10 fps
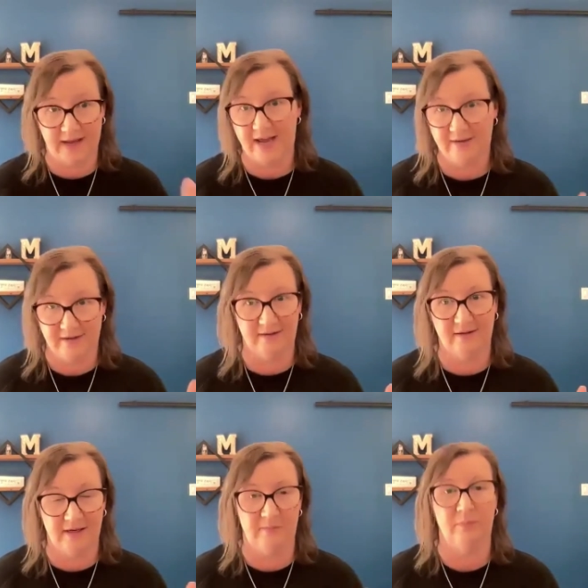that
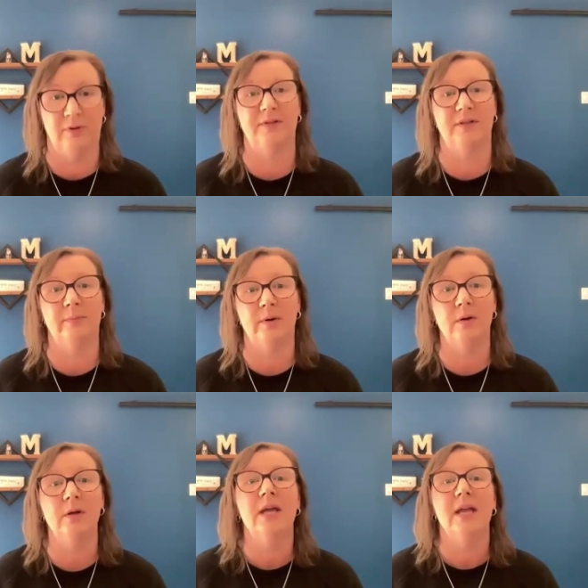in
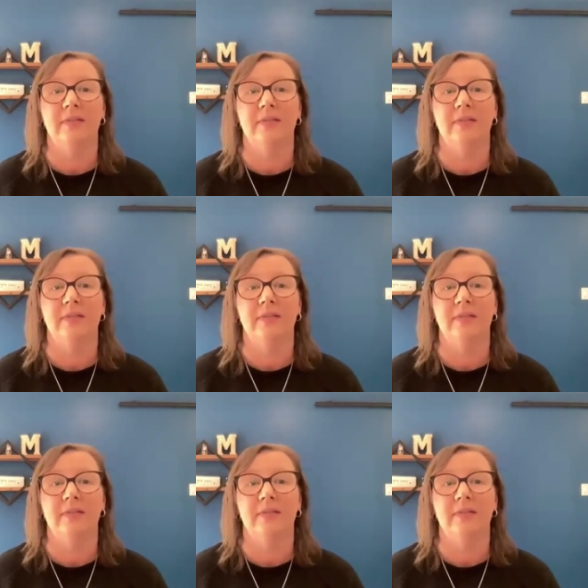principle.